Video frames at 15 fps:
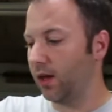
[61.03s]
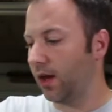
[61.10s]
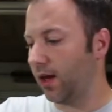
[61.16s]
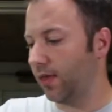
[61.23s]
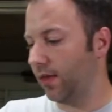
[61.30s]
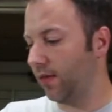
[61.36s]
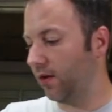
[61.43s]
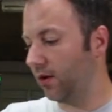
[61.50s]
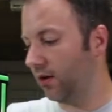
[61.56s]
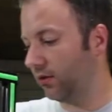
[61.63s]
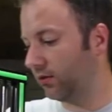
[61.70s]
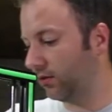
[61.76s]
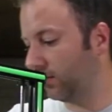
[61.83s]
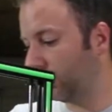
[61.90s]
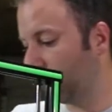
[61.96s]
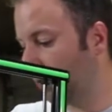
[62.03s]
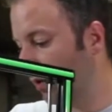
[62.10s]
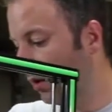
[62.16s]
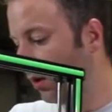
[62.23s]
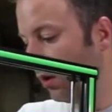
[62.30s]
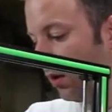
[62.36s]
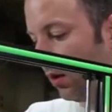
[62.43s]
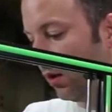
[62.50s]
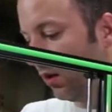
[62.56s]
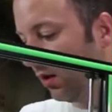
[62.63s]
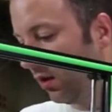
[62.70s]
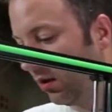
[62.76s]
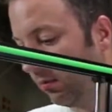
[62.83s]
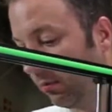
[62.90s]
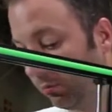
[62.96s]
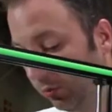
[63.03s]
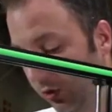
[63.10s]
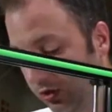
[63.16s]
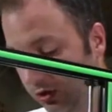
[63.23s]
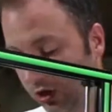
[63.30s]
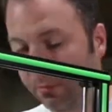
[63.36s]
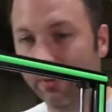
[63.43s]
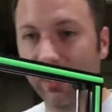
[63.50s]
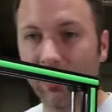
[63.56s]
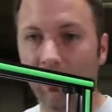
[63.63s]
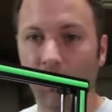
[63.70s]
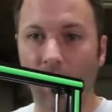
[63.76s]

and then there's pre-terminated